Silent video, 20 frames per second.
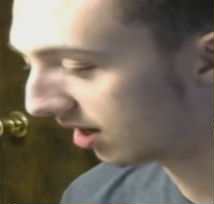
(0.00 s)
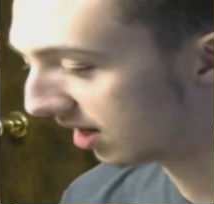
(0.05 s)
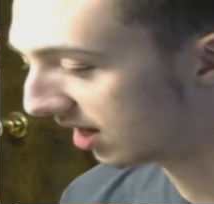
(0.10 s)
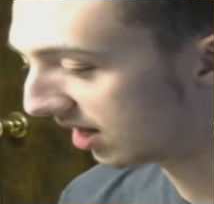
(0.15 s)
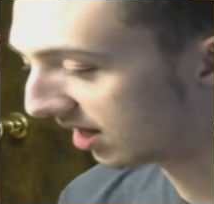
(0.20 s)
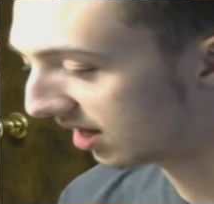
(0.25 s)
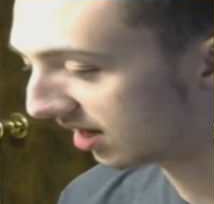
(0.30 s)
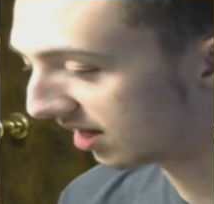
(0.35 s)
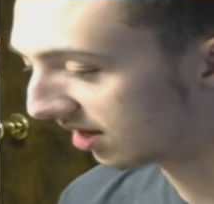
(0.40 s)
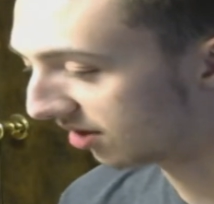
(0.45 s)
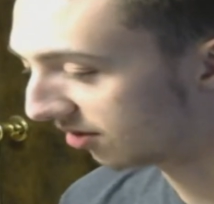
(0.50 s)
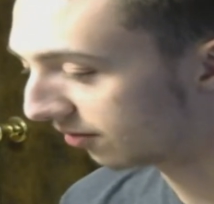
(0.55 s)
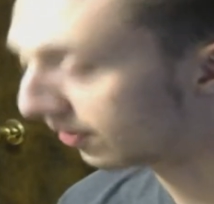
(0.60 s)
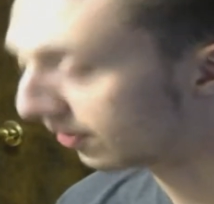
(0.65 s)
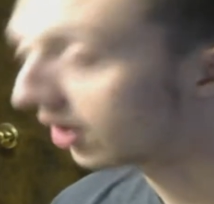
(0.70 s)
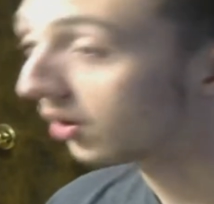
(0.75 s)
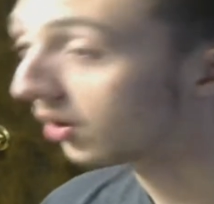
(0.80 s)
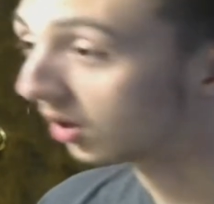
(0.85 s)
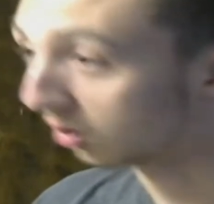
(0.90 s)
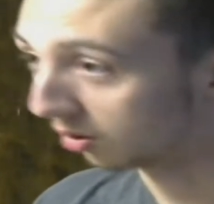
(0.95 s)
is
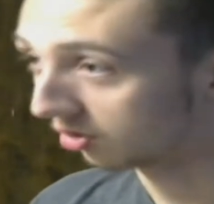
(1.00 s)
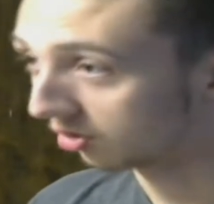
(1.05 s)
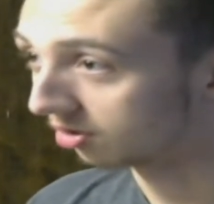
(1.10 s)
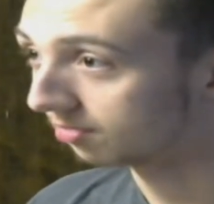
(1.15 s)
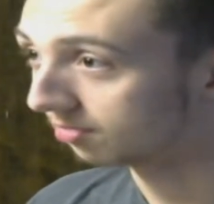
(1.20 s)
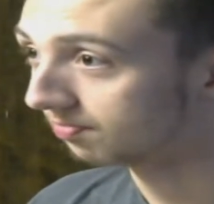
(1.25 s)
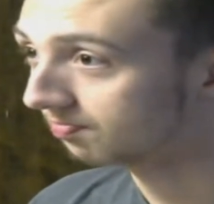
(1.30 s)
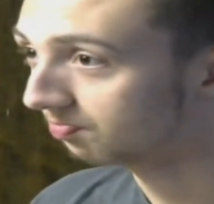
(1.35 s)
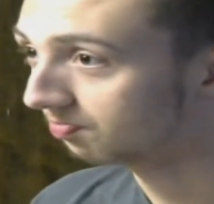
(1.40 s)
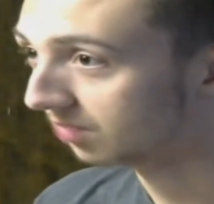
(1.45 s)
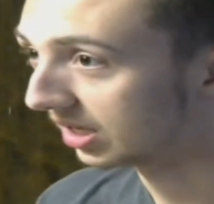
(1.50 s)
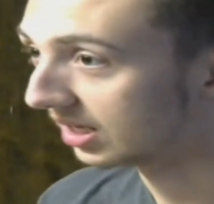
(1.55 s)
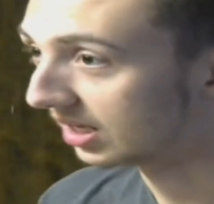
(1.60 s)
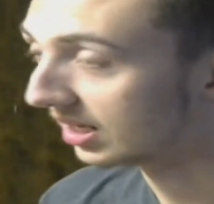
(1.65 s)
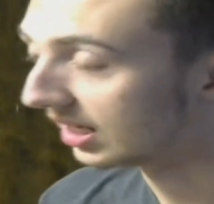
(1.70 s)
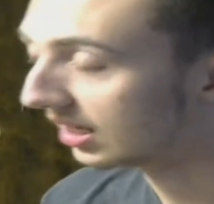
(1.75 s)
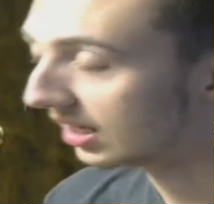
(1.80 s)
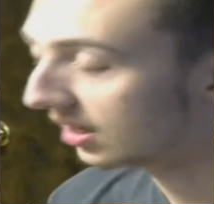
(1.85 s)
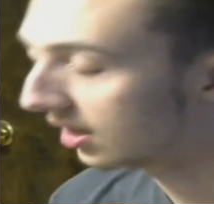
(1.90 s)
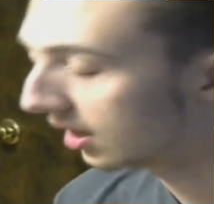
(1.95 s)
very wholesome
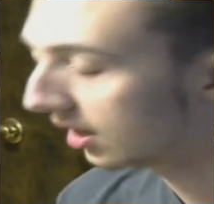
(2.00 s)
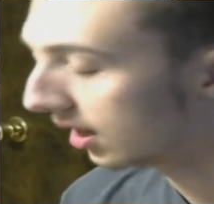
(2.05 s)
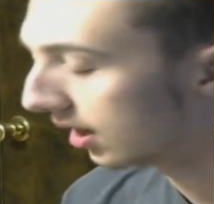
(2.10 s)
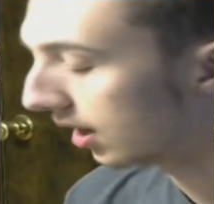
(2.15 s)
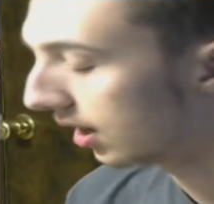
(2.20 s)
indeed,